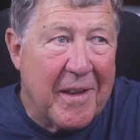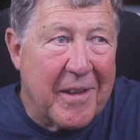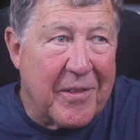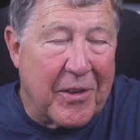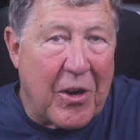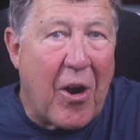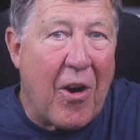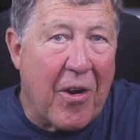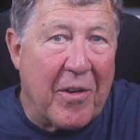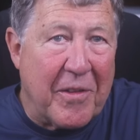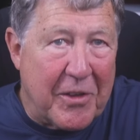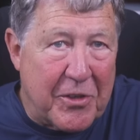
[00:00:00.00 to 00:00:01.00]
the
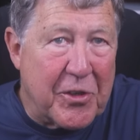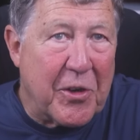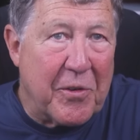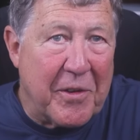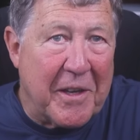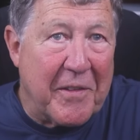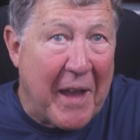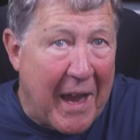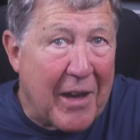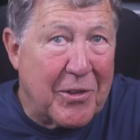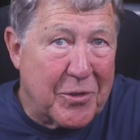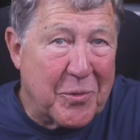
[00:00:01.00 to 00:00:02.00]
car and the journey and the
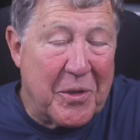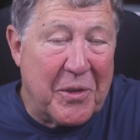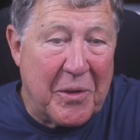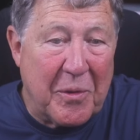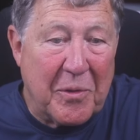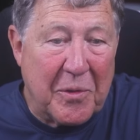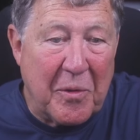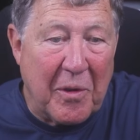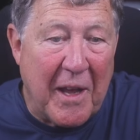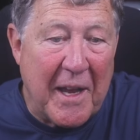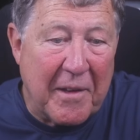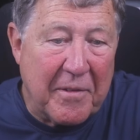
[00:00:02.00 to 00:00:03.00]
house with you through
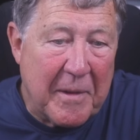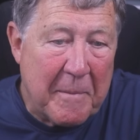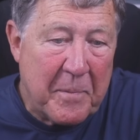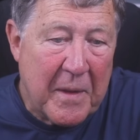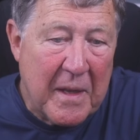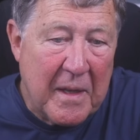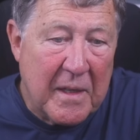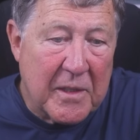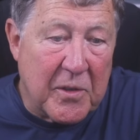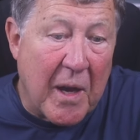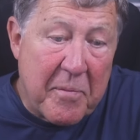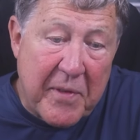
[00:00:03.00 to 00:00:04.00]
life.
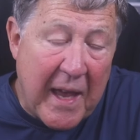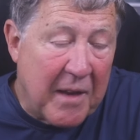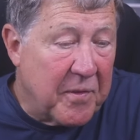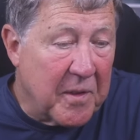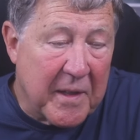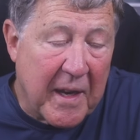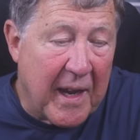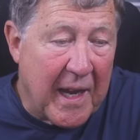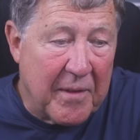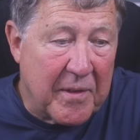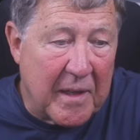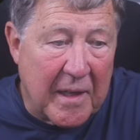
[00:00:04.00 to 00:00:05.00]
So I'm thankful that I
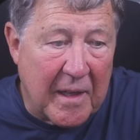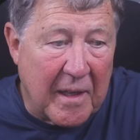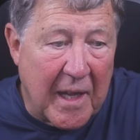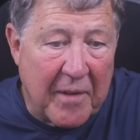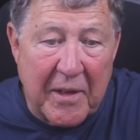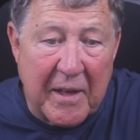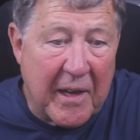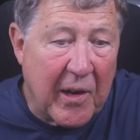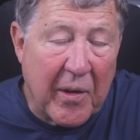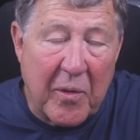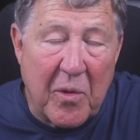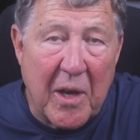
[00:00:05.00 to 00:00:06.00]
have a, a, loving,
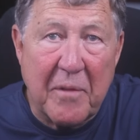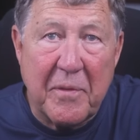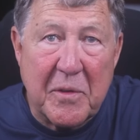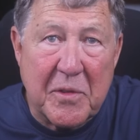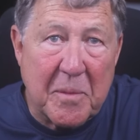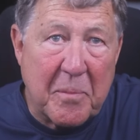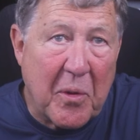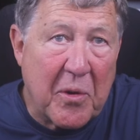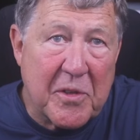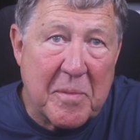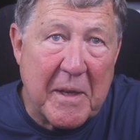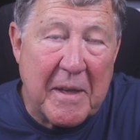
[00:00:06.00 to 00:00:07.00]
caring wife who
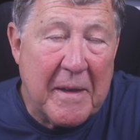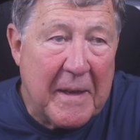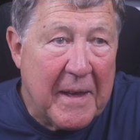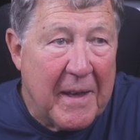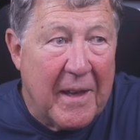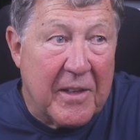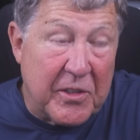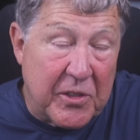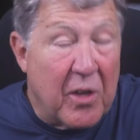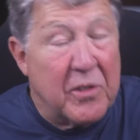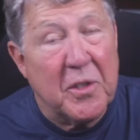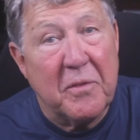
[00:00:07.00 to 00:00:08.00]
supports me.
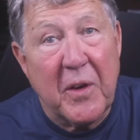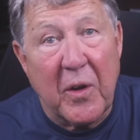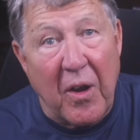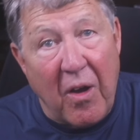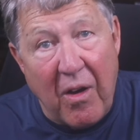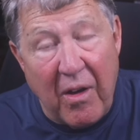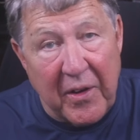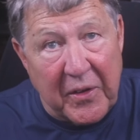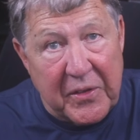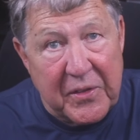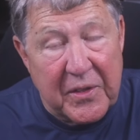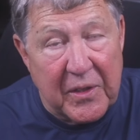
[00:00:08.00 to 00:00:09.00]
She's also very
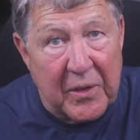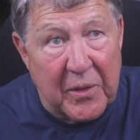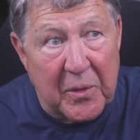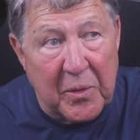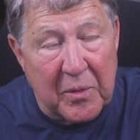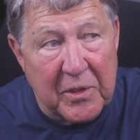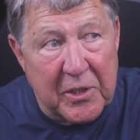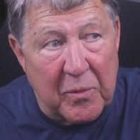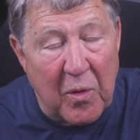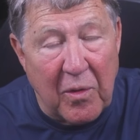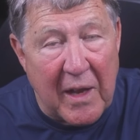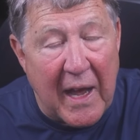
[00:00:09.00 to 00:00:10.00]
honest, who she
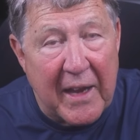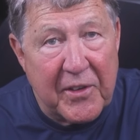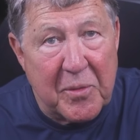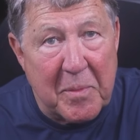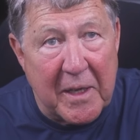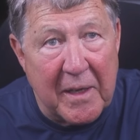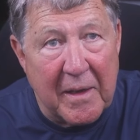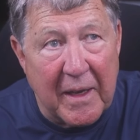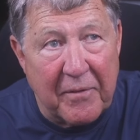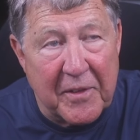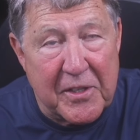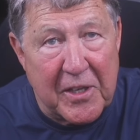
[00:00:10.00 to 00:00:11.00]
won't lie to me
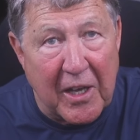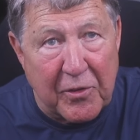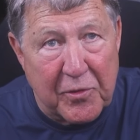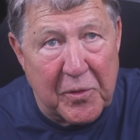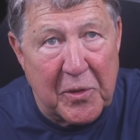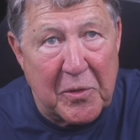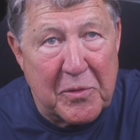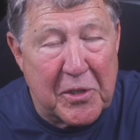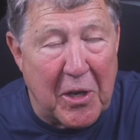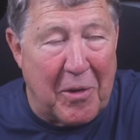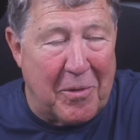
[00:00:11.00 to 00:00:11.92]
if it's not true. So